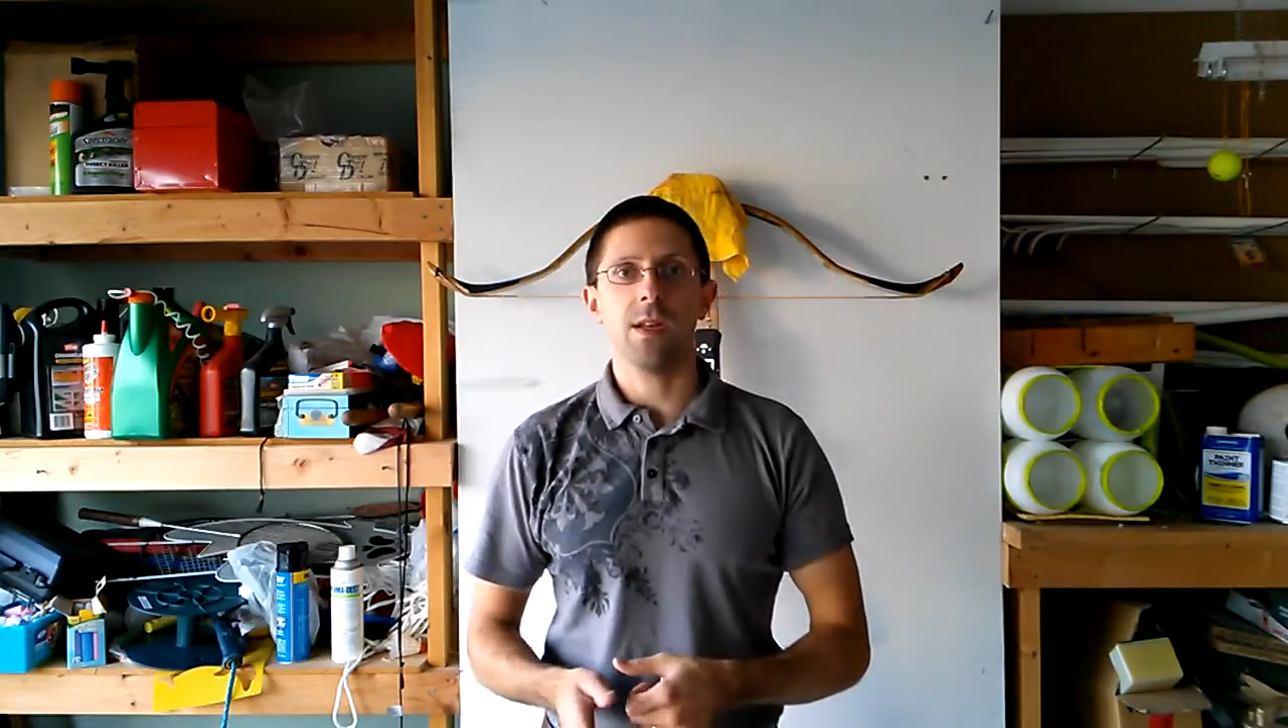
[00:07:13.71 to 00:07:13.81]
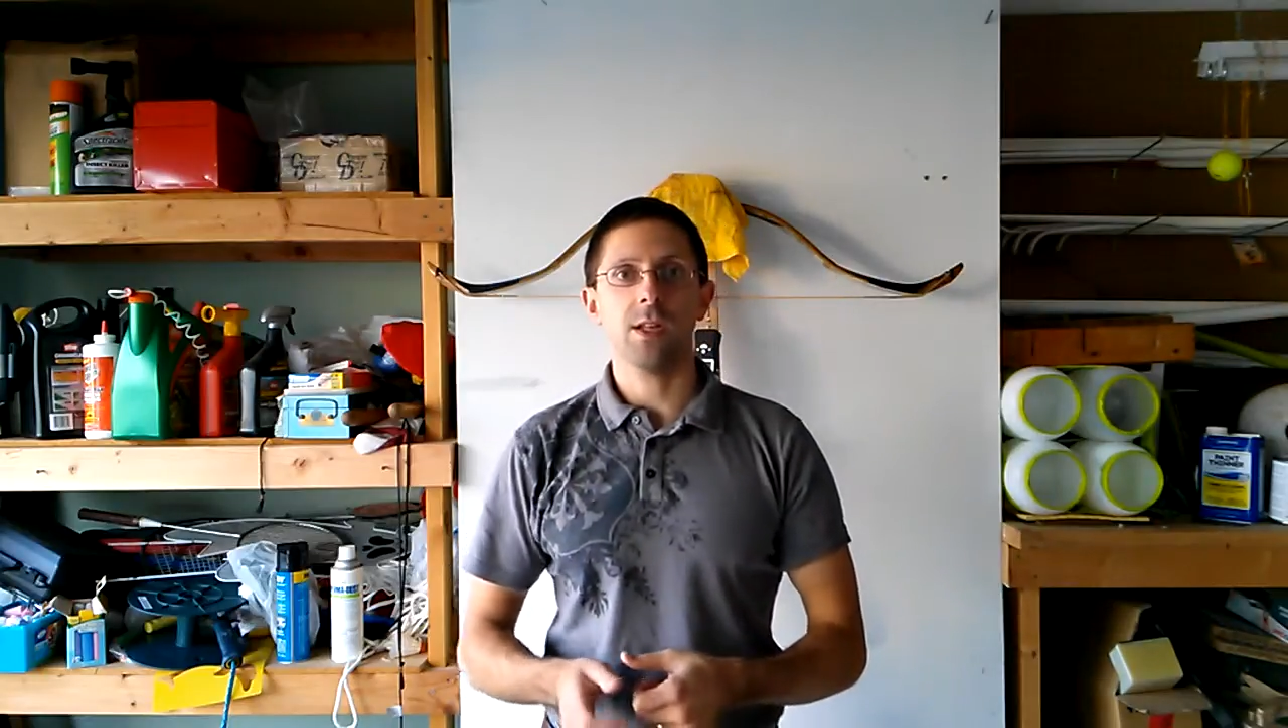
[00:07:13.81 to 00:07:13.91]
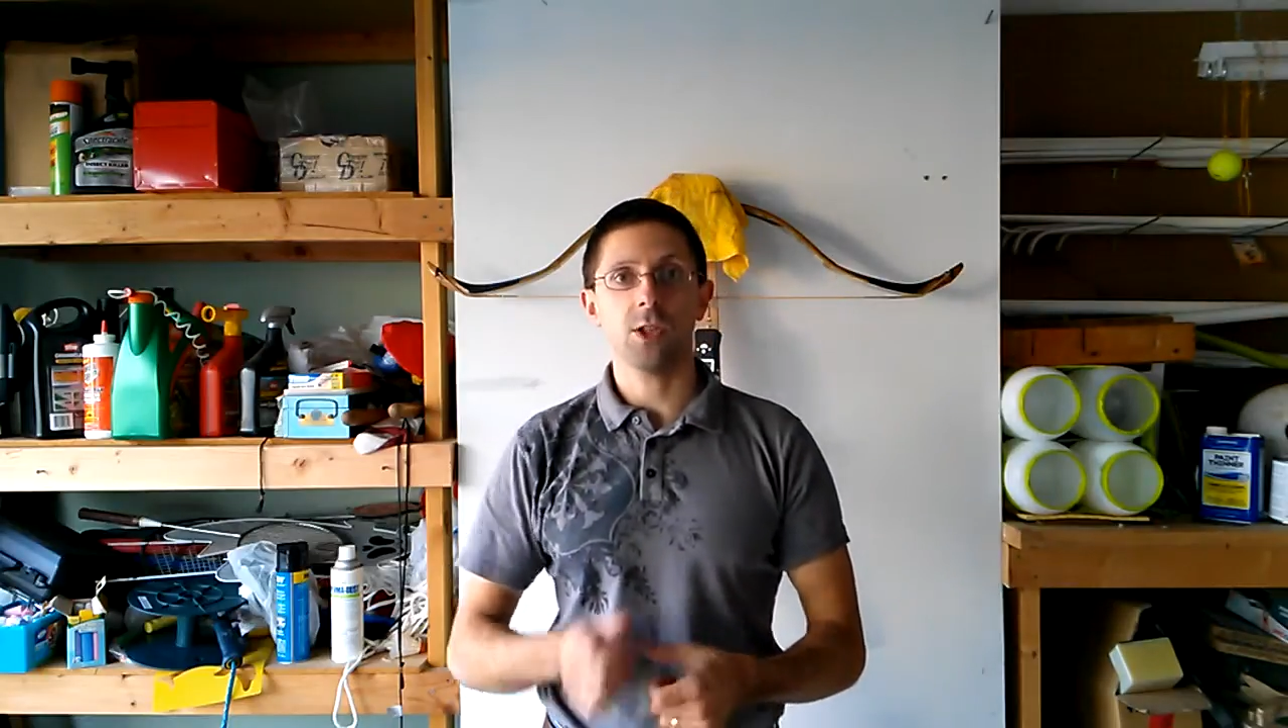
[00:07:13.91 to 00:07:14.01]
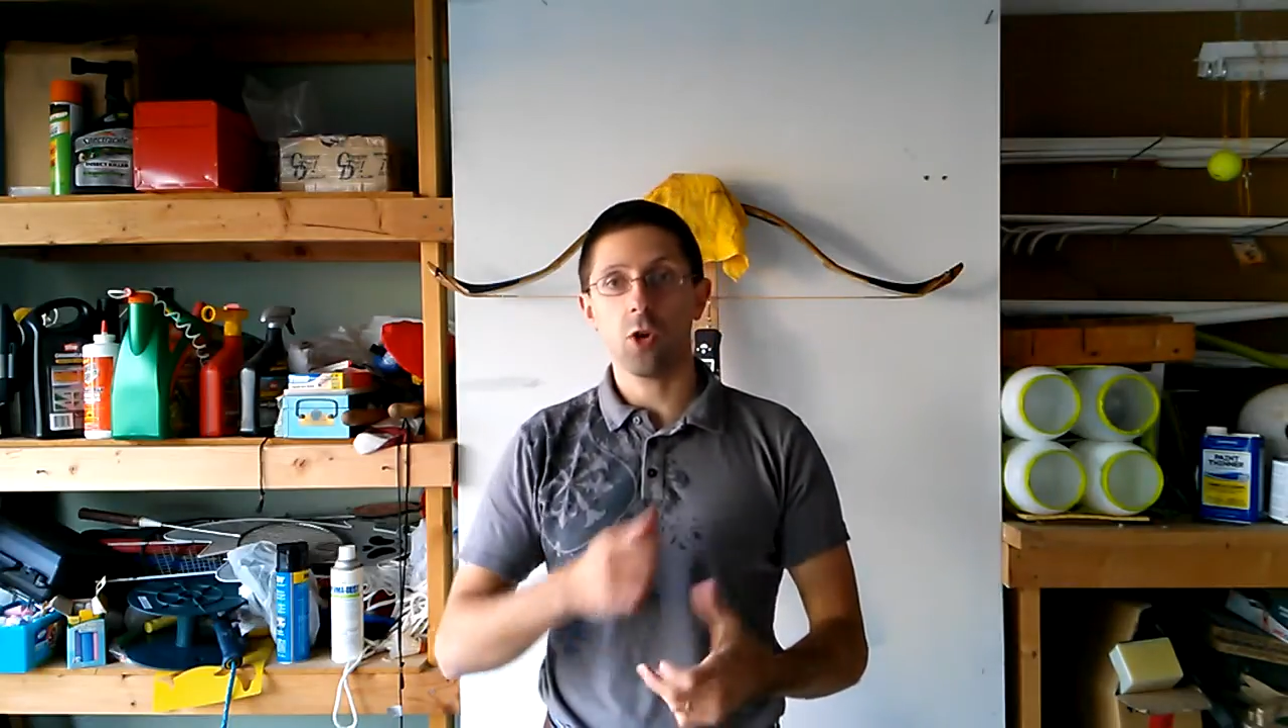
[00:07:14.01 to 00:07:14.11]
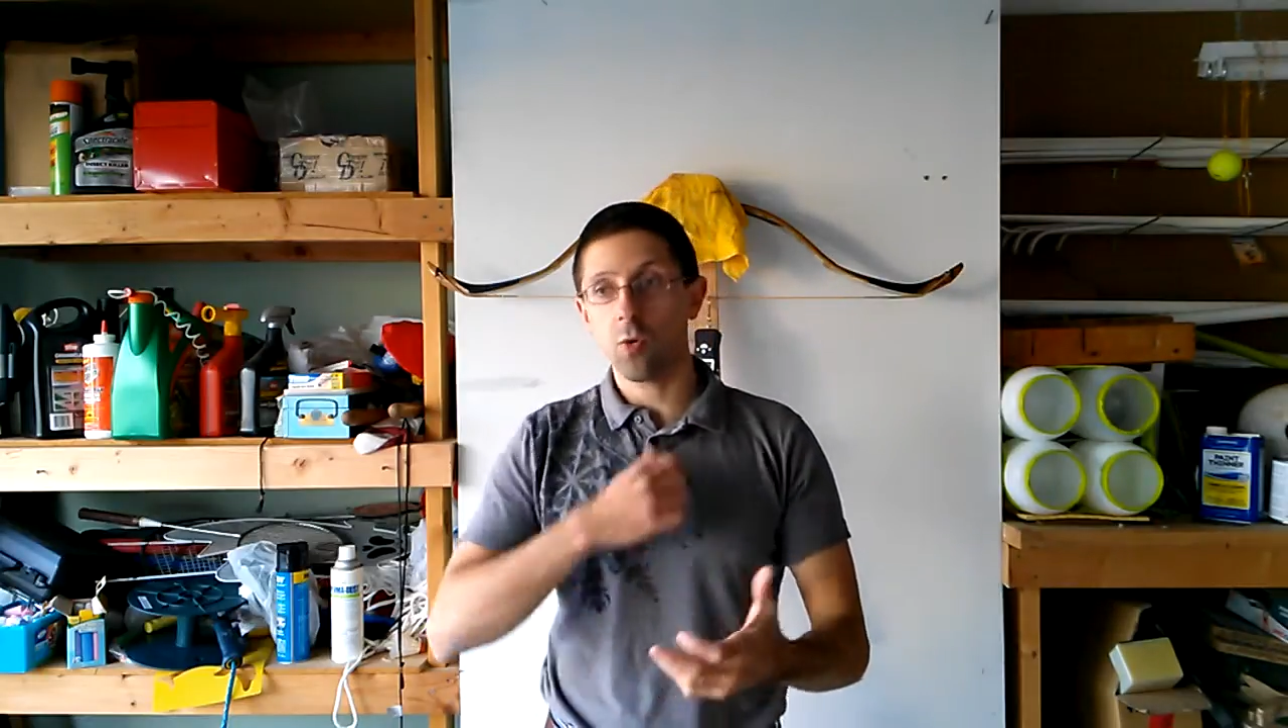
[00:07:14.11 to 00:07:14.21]
And
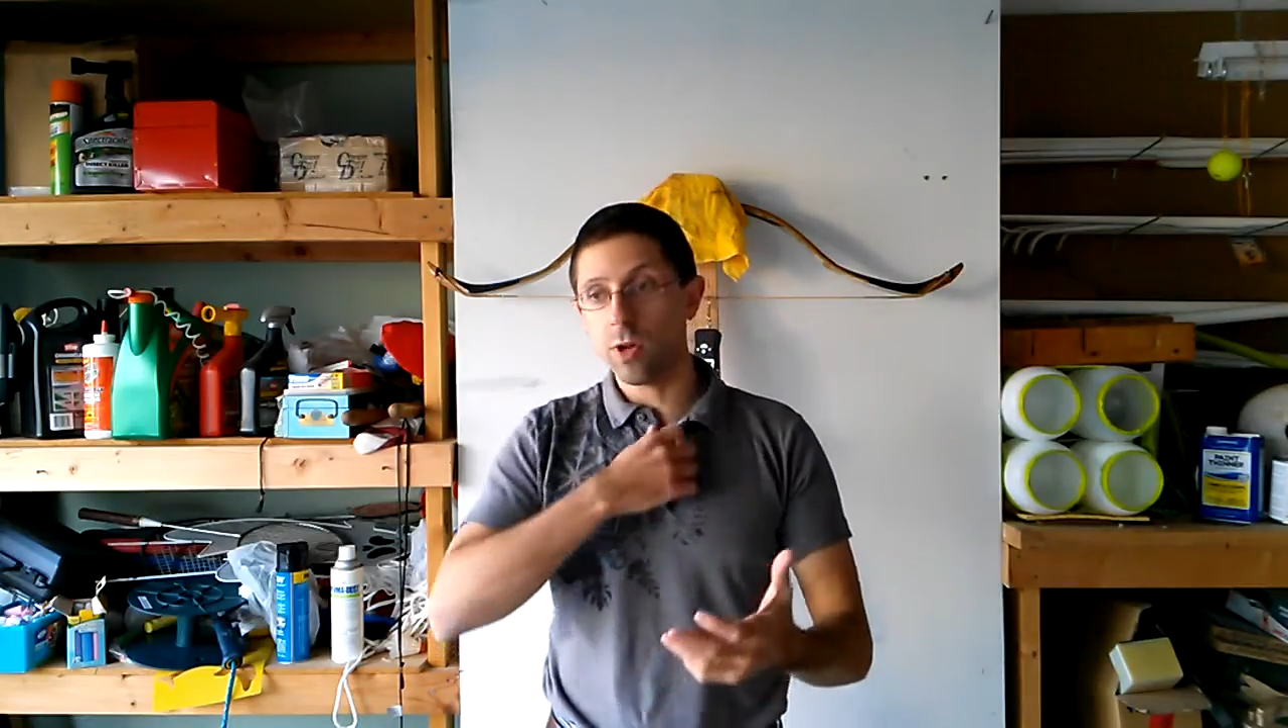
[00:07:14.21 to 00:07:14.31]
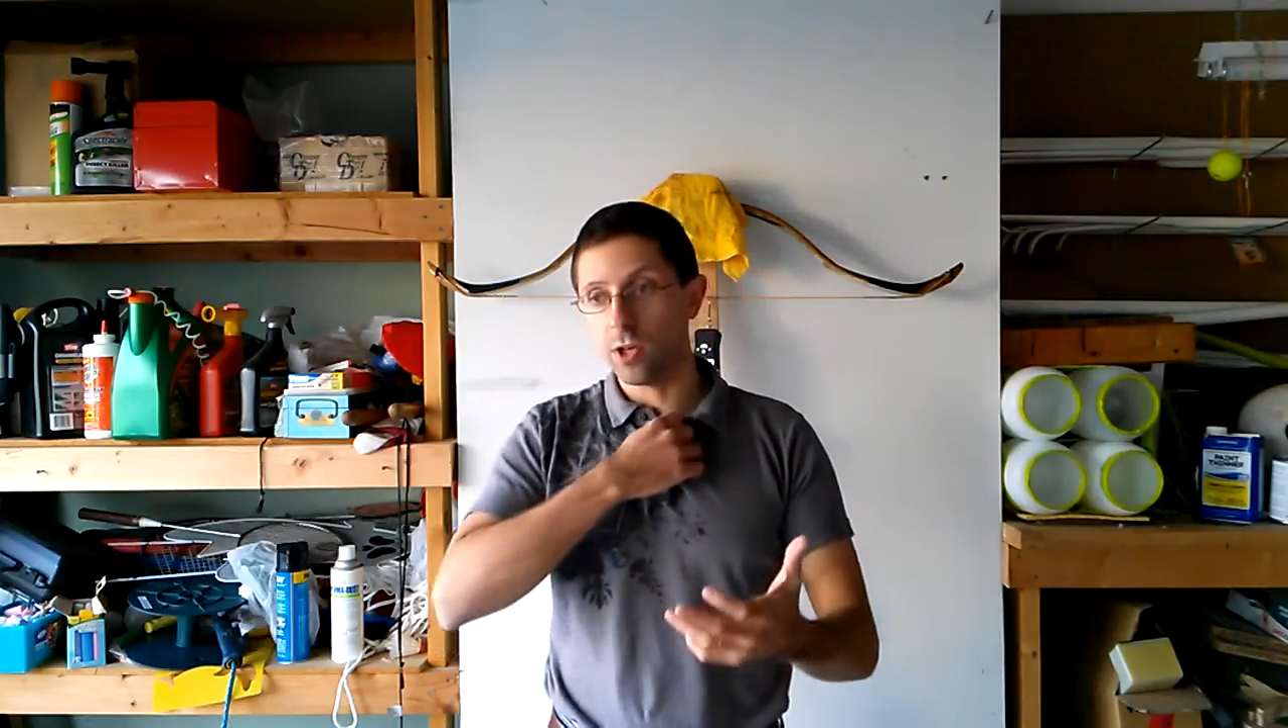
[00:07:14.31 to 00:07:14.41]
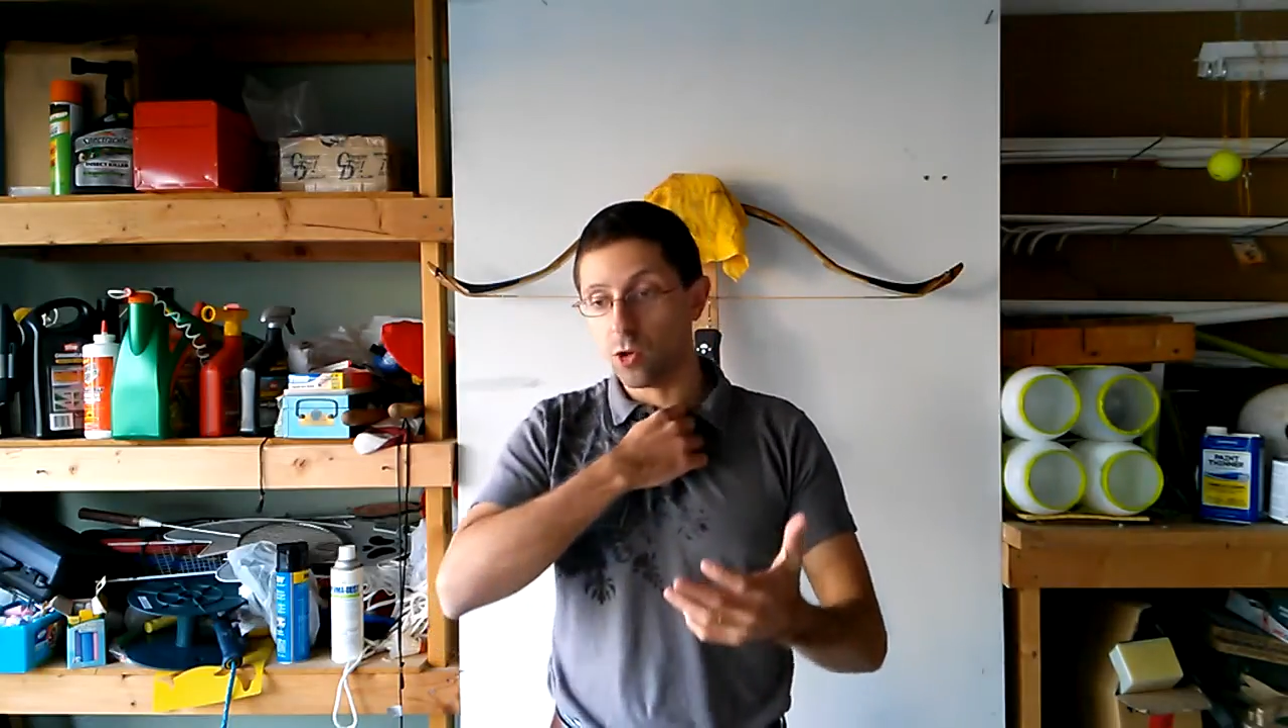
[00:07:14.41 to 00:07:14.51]
so, in